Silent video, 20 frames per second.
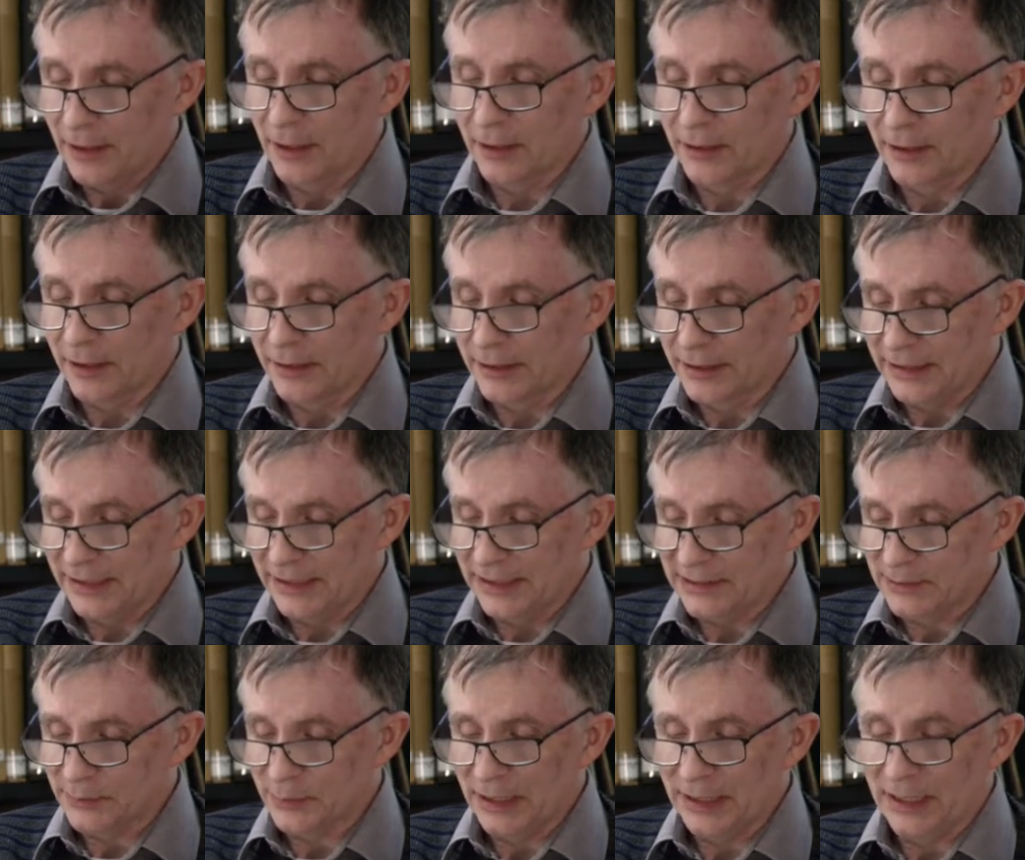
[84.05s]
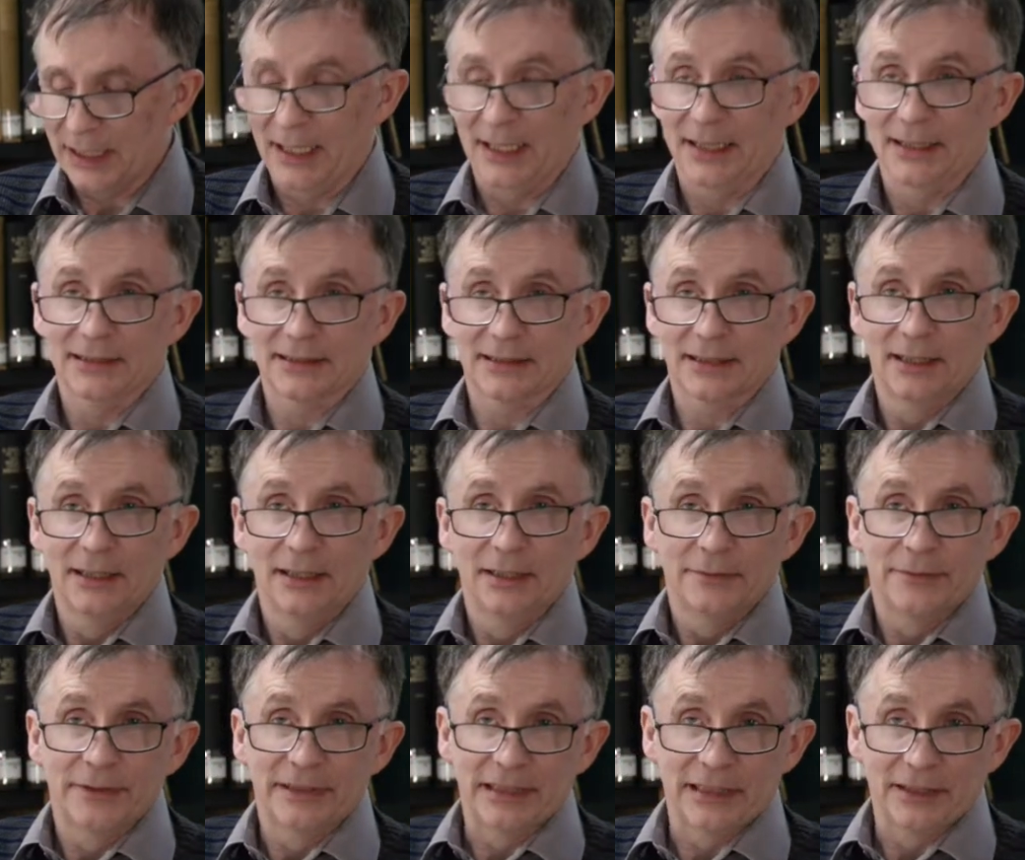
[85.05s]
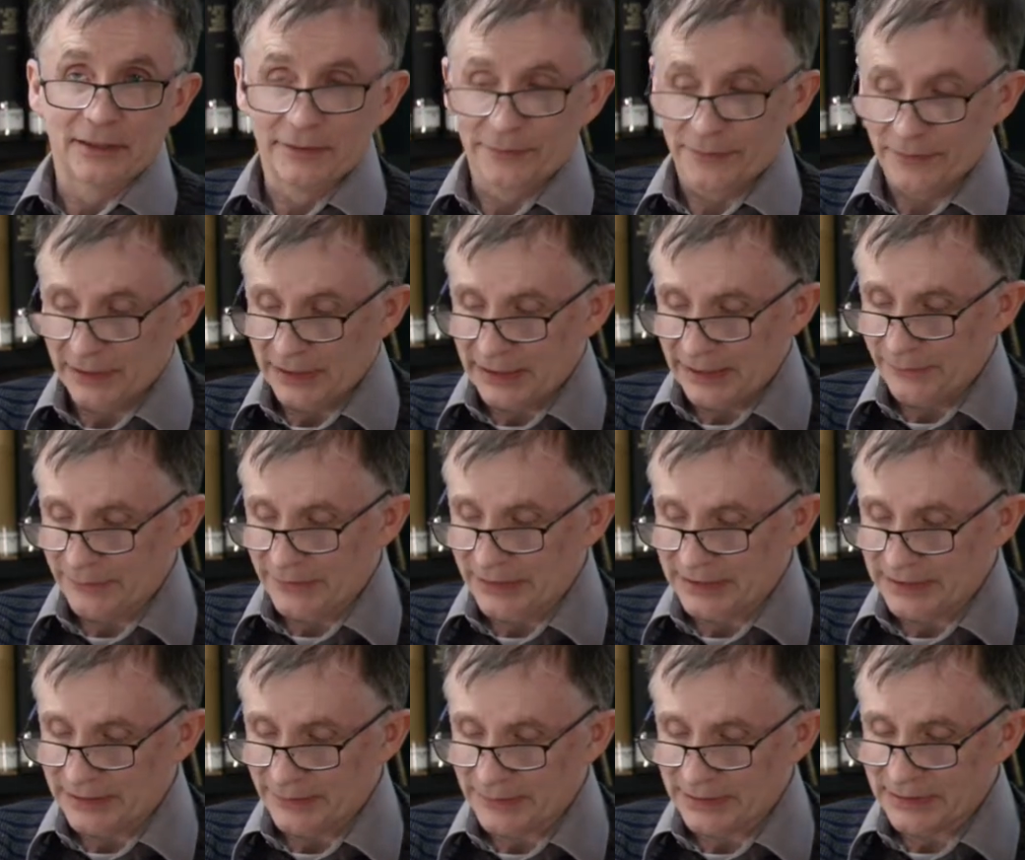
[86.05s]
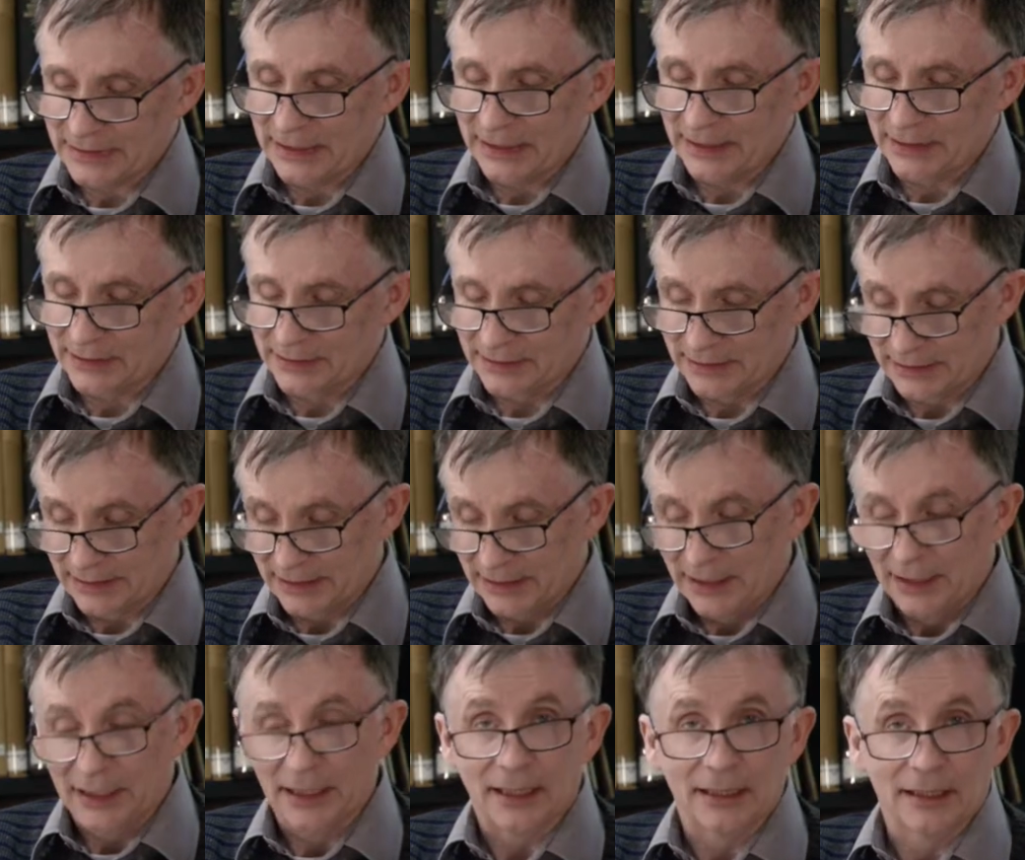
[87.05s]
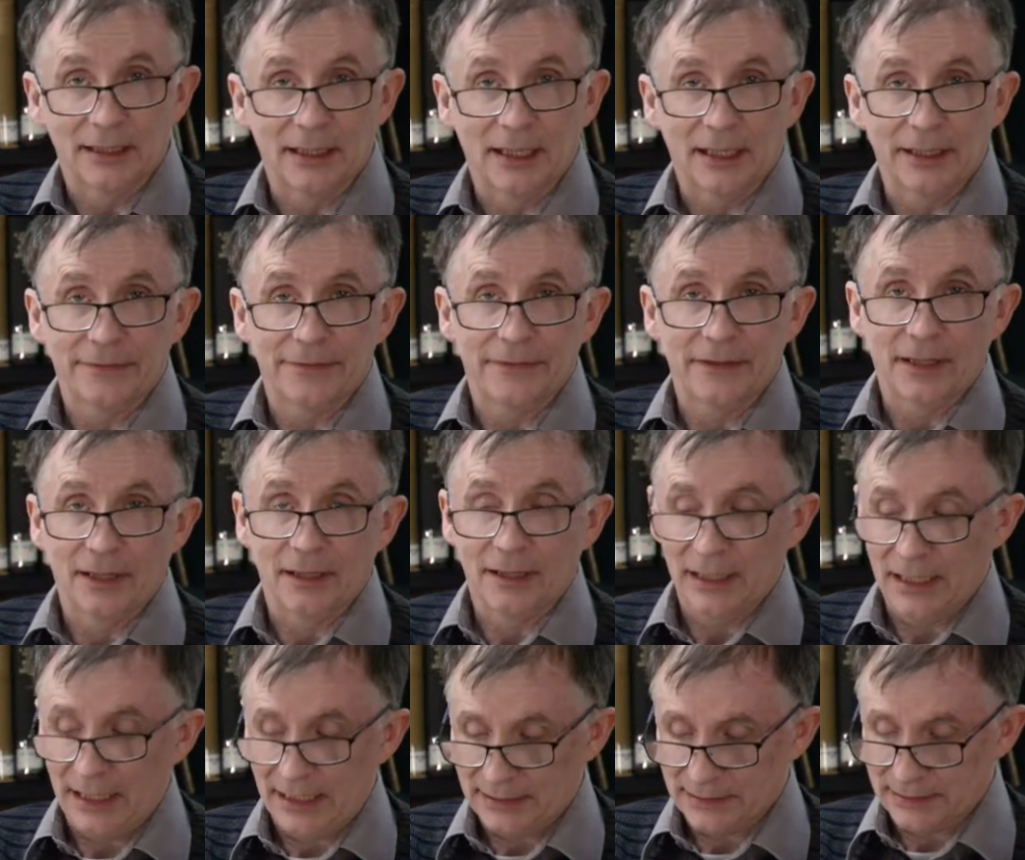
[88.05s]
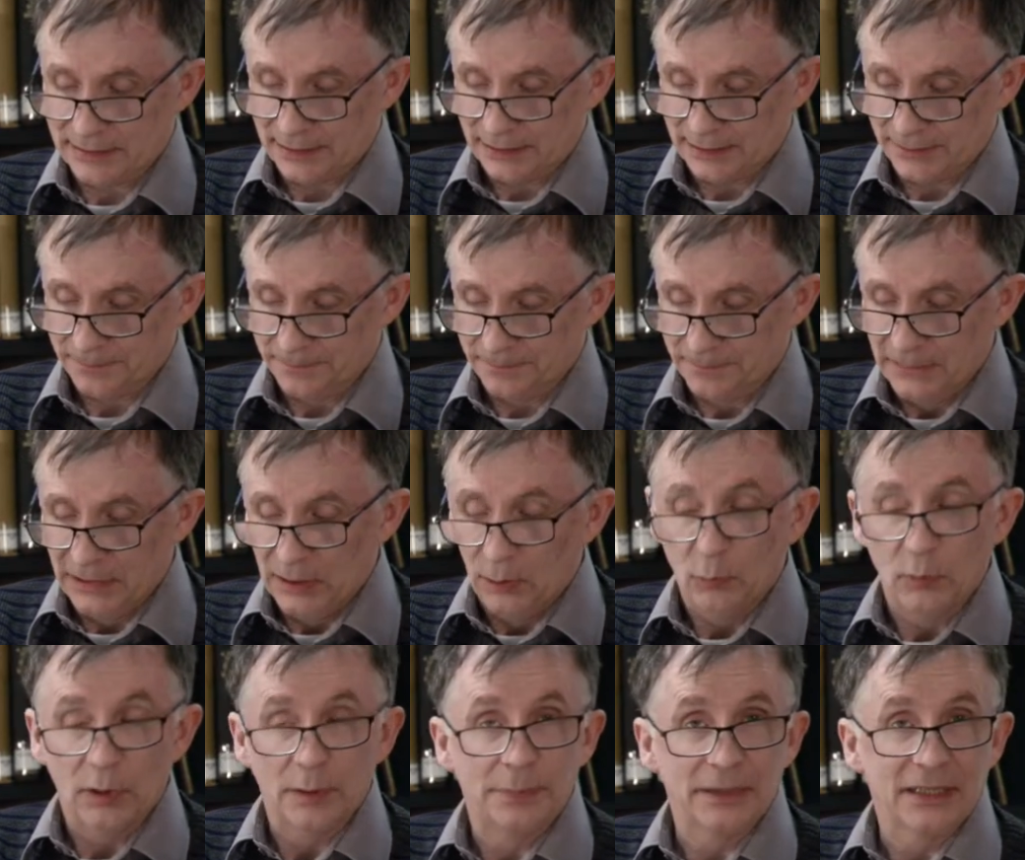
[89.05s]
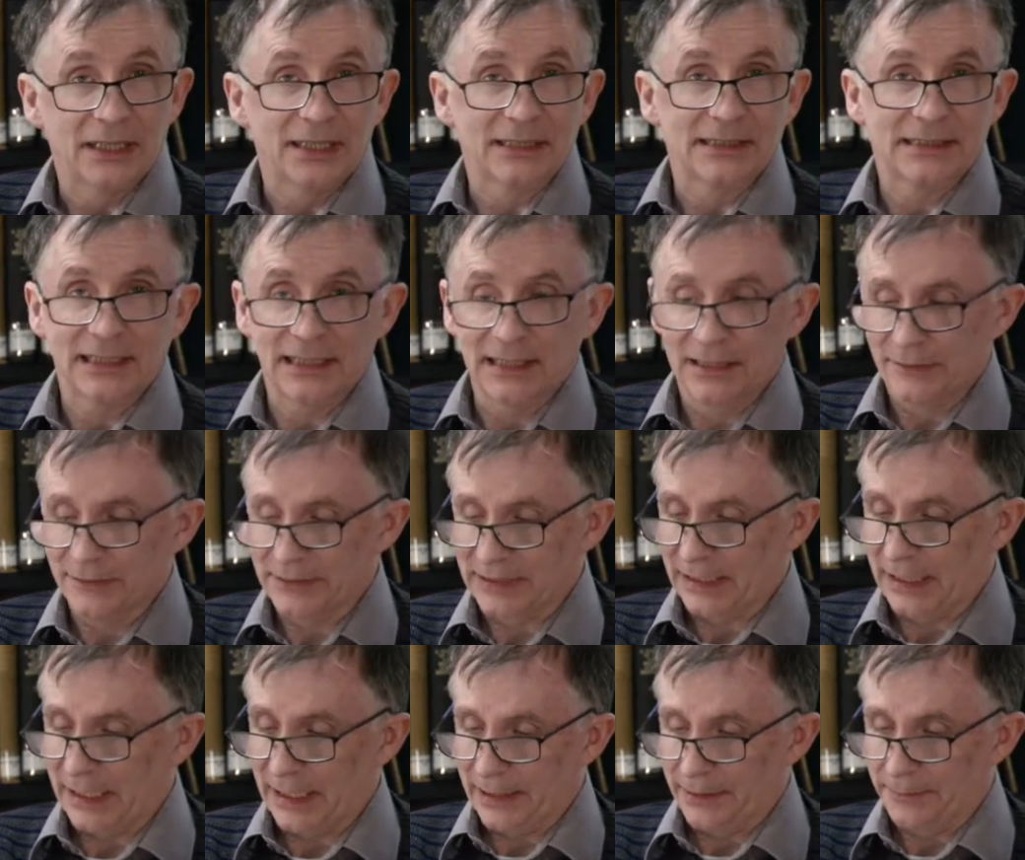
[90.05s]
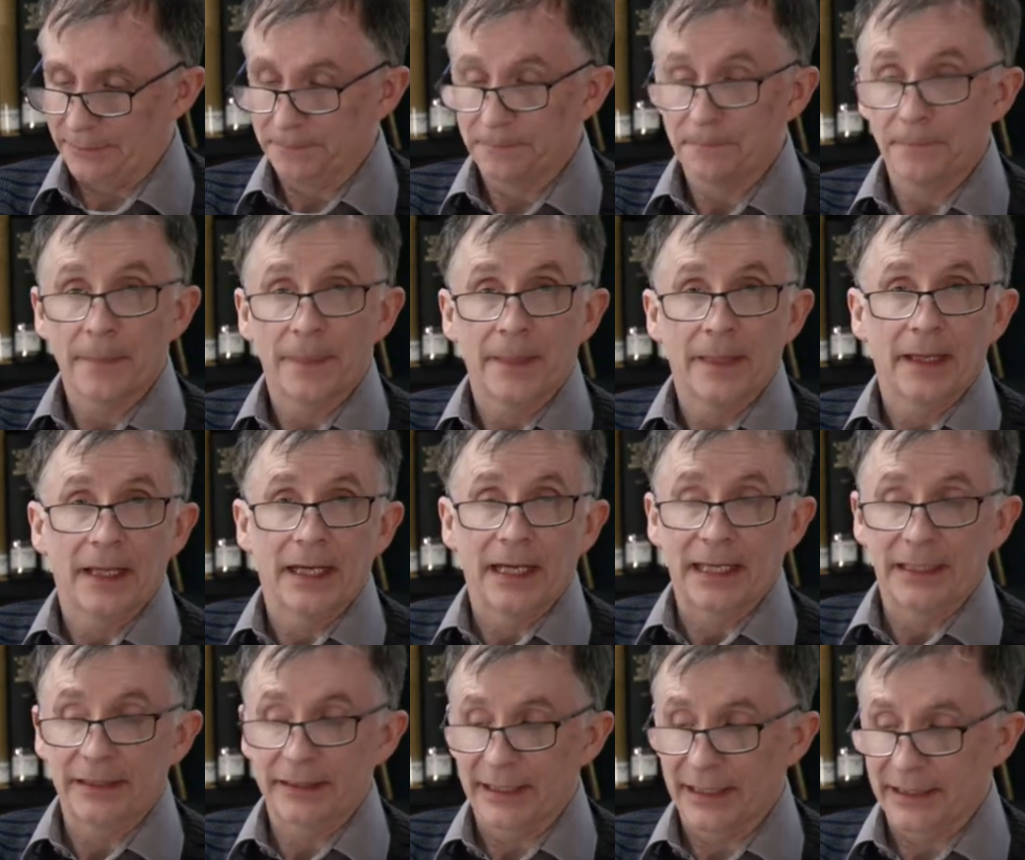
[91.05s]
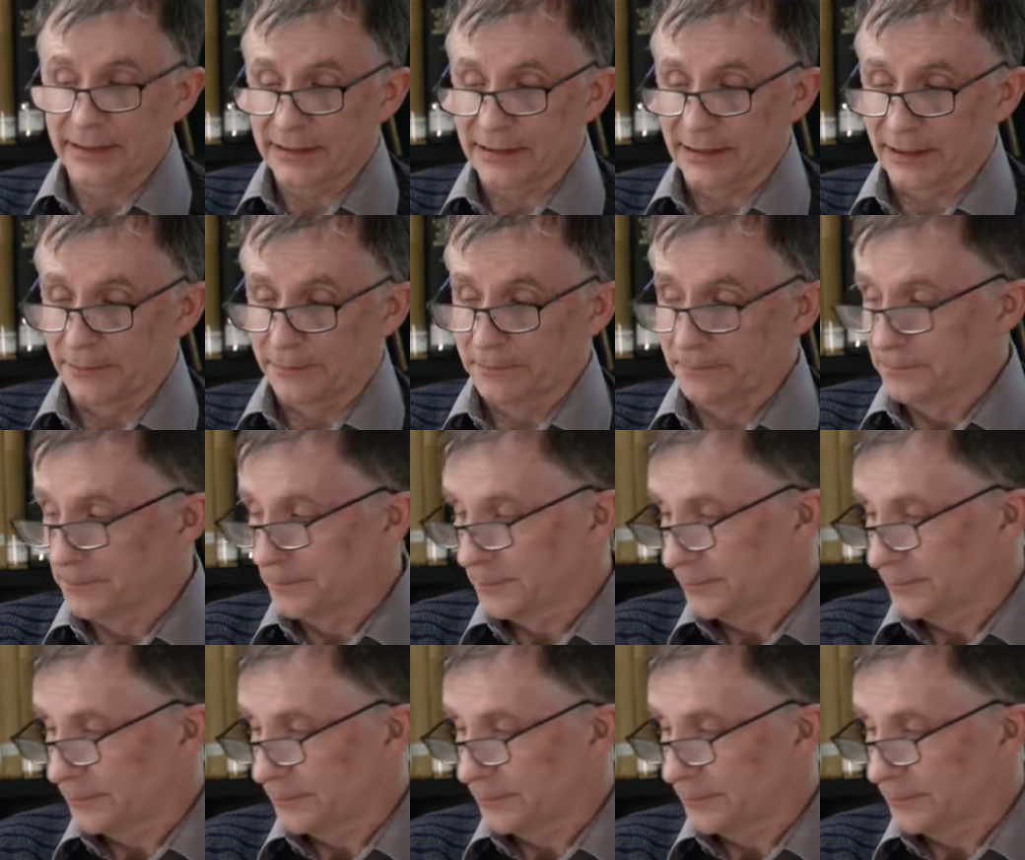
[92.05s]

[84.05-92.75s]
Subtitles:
On our knees we'll ask for the unforgiveness of sins and life not lasting. We'll be ourselves again, and then some.